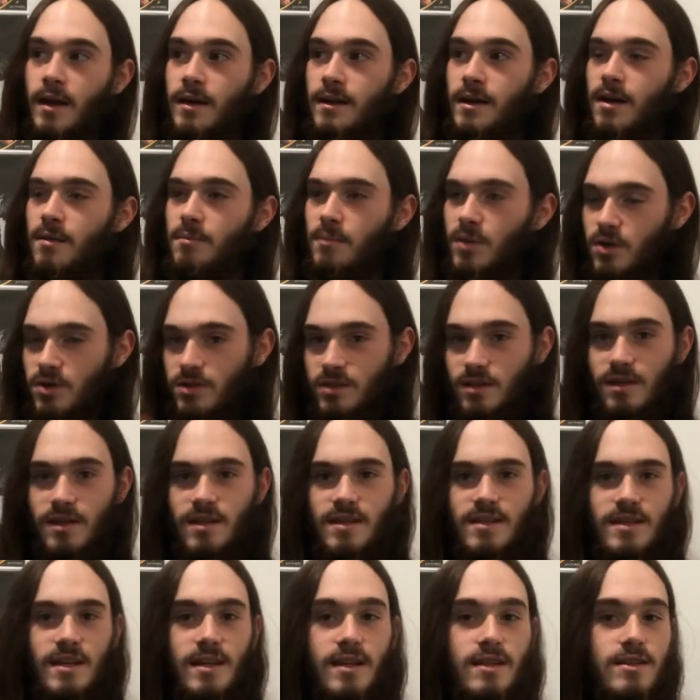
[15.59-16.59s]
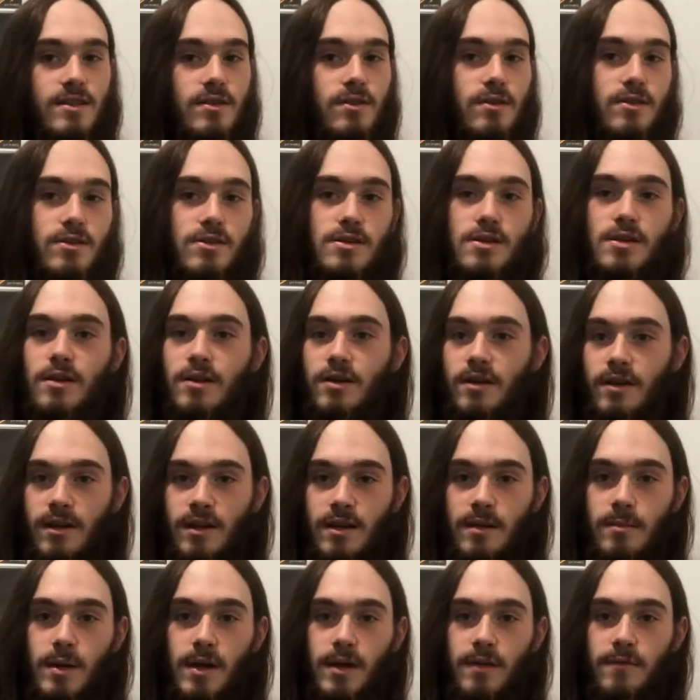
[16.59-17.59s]
Now most of these sets you can just get on
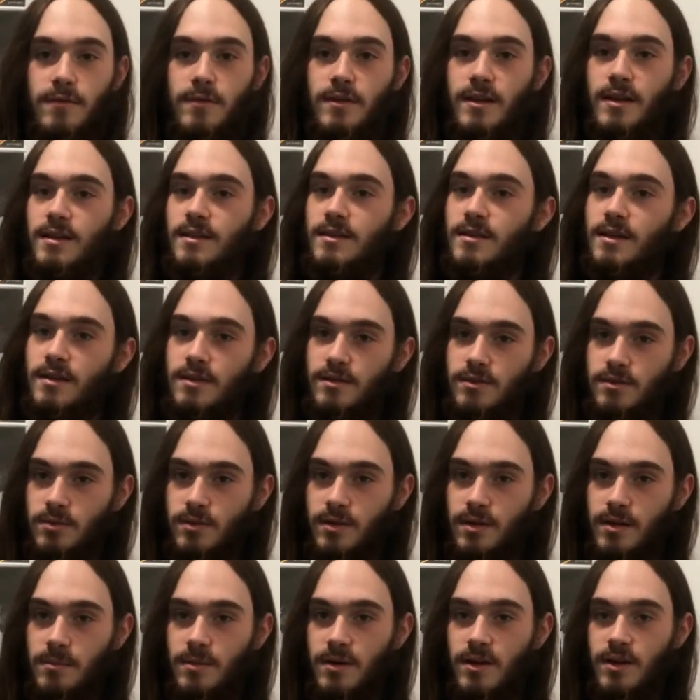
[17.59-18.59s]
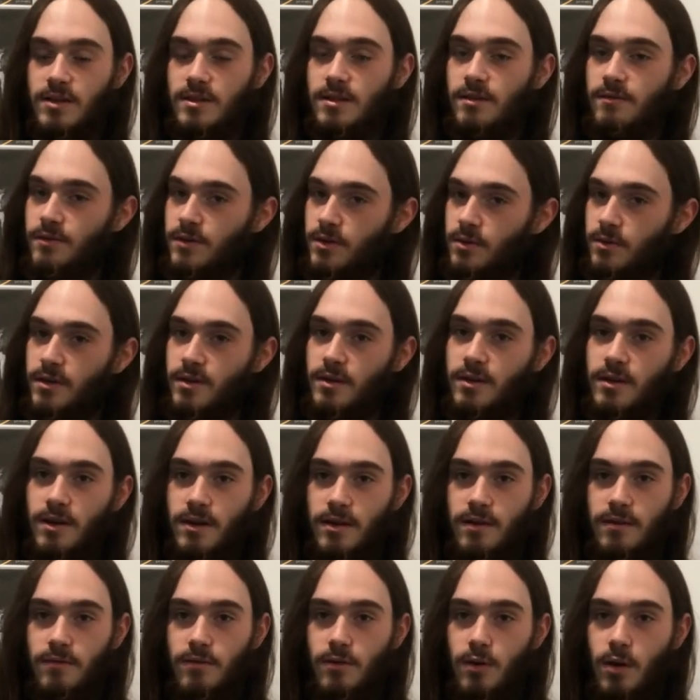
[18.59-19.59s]
eBay for like 10 to 20 bucks if you know what you're
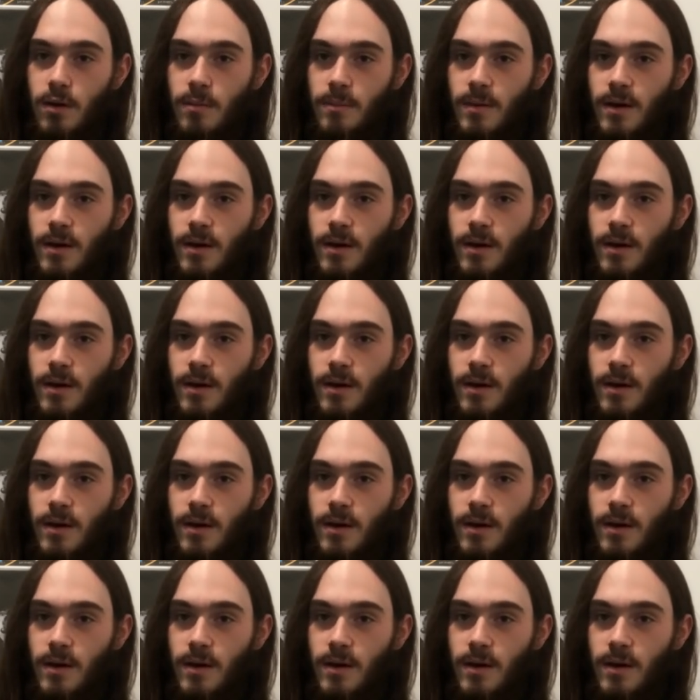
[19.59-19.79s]
looking for,